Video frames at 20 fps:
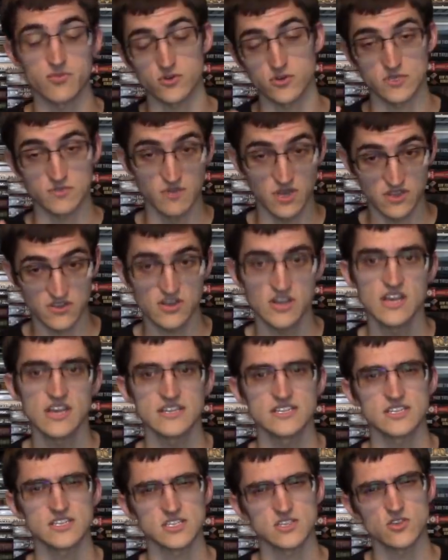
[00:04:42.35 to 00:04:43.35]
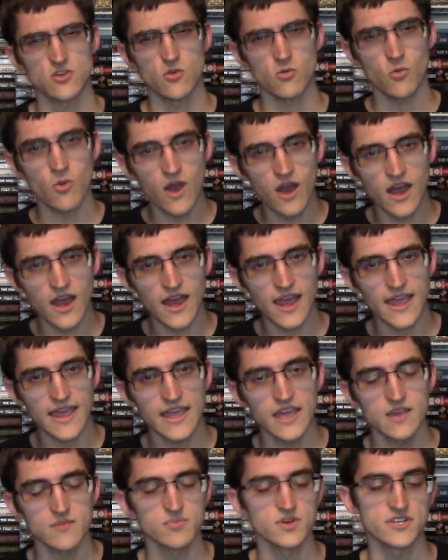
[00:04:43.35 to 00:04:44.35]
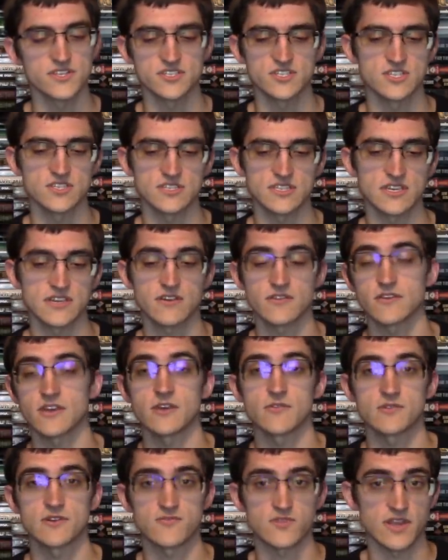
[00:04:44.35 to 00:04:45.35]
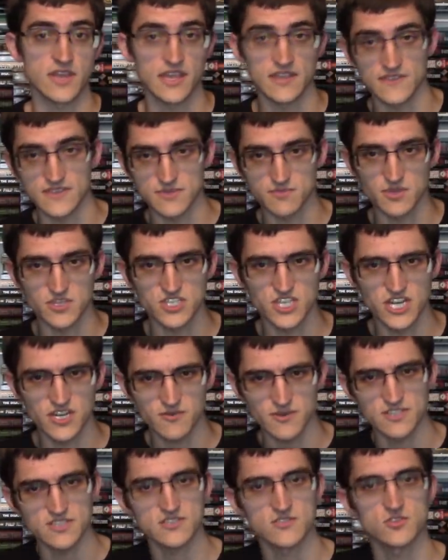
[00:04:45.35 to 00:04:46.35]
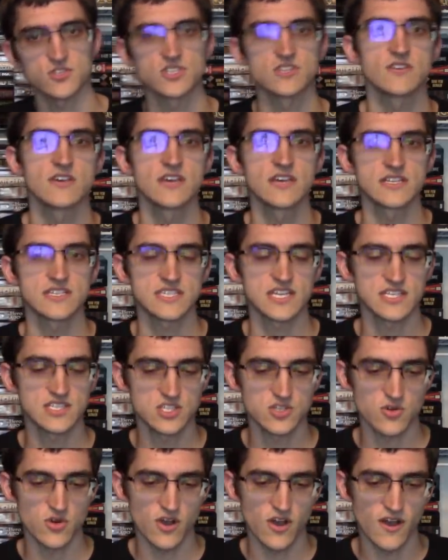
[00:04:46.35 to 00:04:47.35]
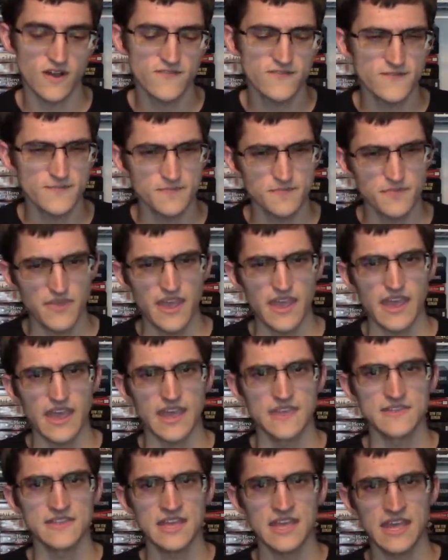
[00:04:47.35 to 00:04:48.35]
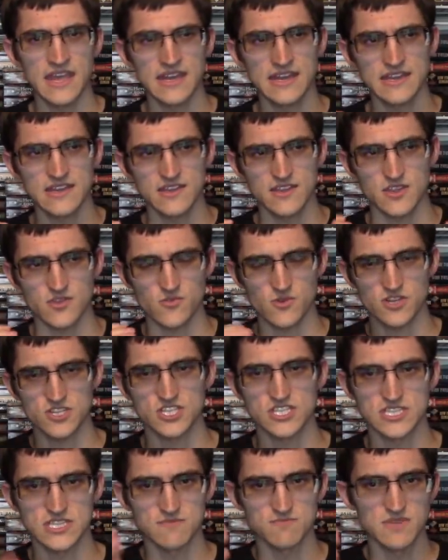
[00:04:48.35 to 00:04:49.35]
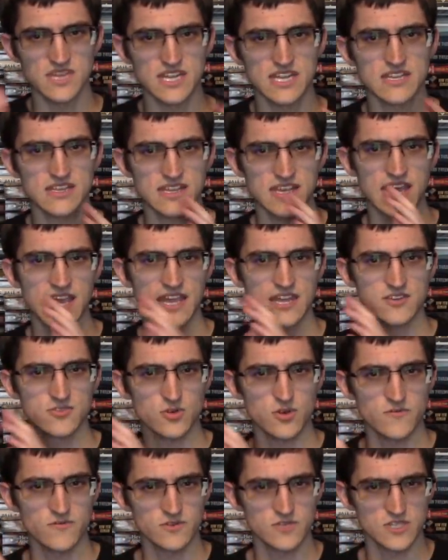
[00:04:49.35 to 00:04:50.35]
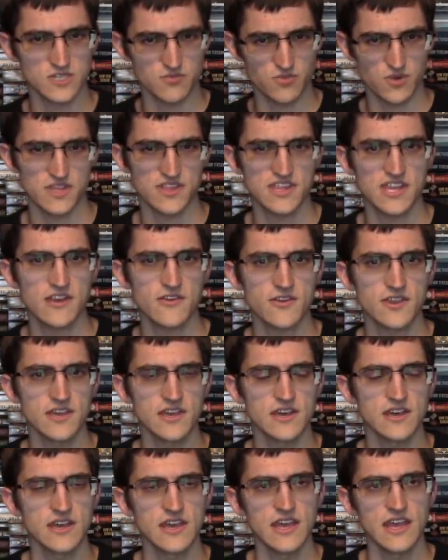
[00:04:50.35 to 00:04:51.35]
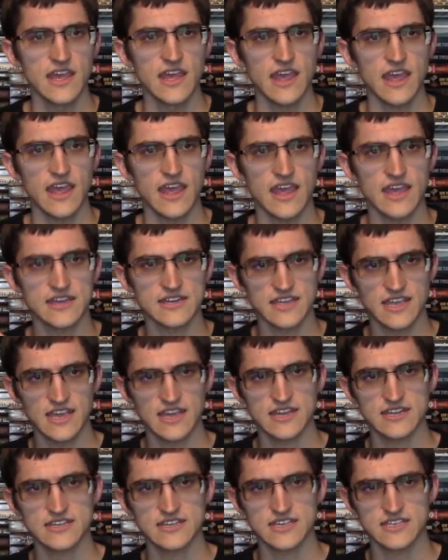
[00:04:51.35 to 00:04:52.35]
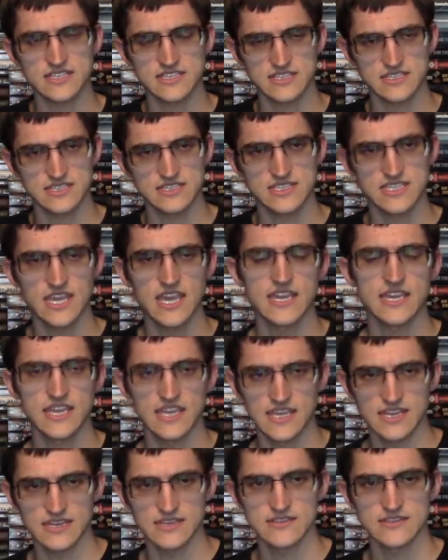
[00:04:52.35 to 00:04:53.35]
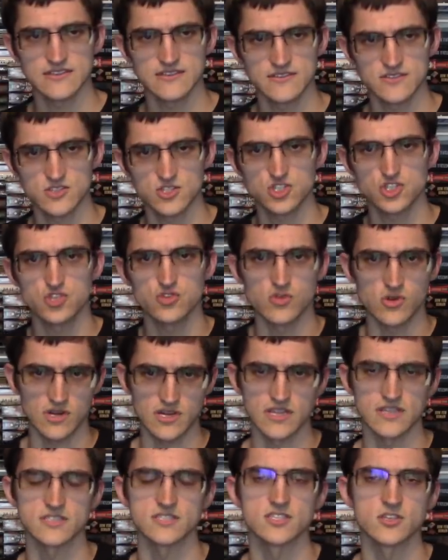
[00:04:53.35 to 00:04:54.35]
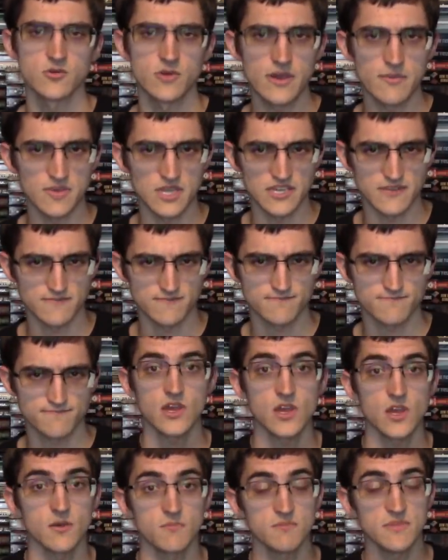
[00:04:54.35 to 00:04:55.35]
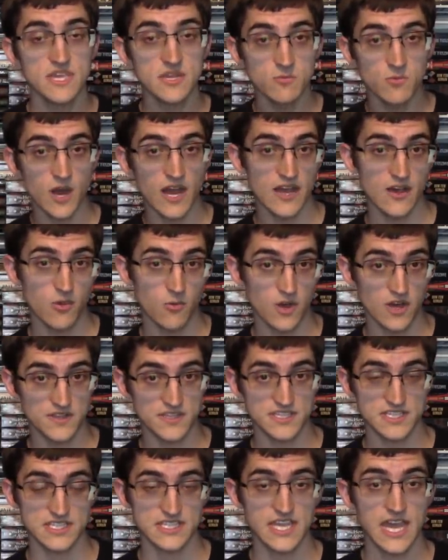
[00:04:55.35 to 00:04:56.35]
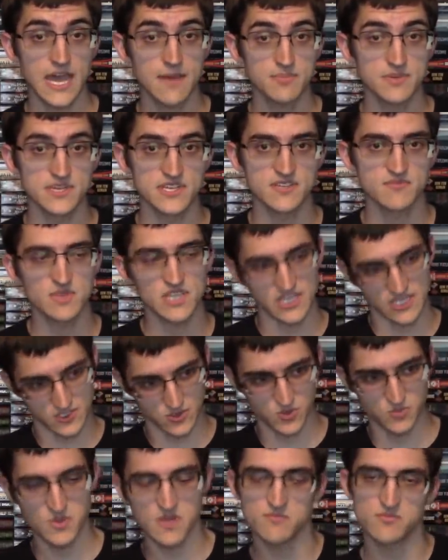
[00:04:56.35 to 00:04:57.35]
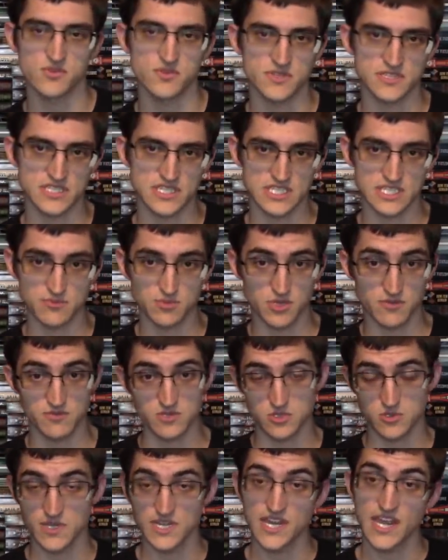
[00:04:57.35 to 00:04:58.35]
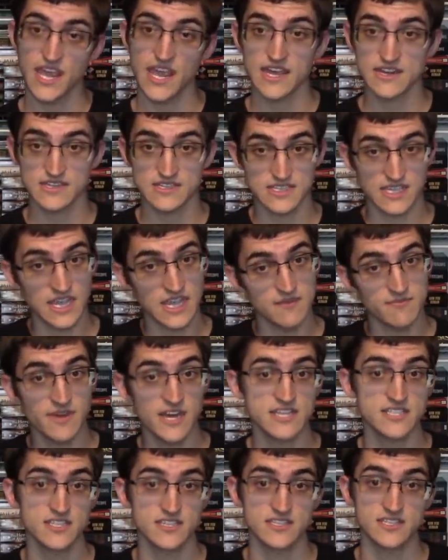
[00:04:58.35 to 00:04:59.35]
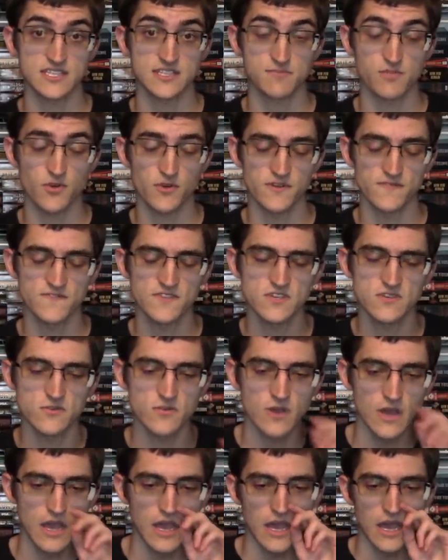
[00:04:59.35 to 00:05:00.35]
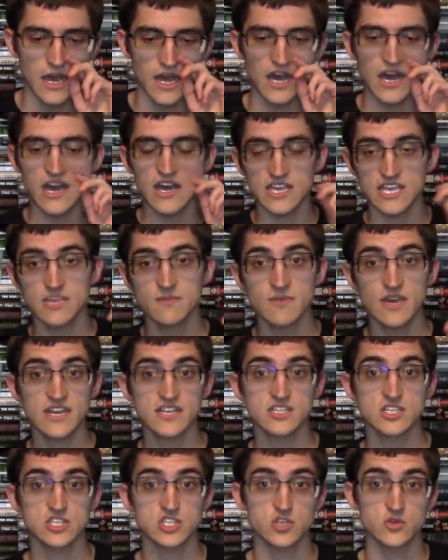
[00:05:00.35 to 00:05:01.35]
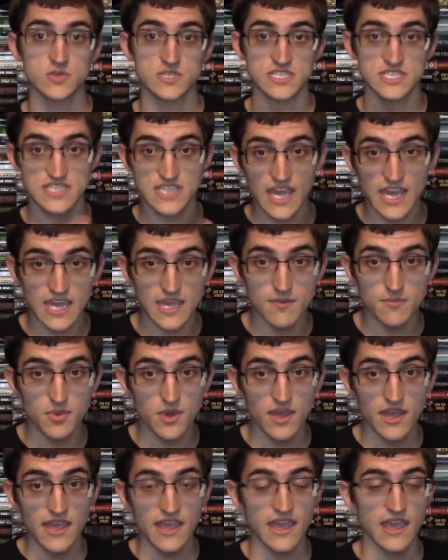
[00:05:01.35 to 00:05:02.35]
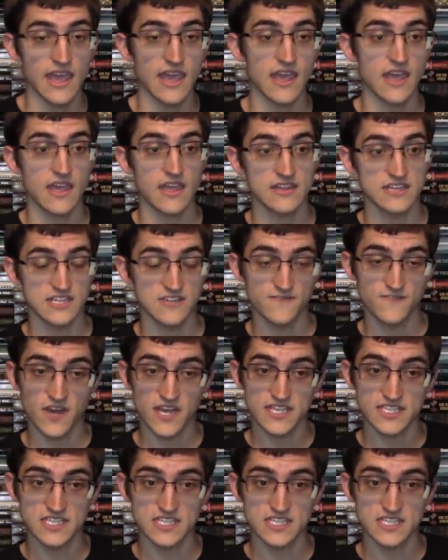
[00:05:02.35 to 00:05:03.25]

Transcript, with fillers: mother doesn't know why, but she's like, okay, whatever, I hate this bitch anyway. So she sends her off, and then the Russians immediately hand her over to the Praetheria, and Anna gets taken to her cousin Noemi. Meanwhile, while this is happening, because remember, this is split between Anna's and Matthias's point of view, he manages to escape, and he finds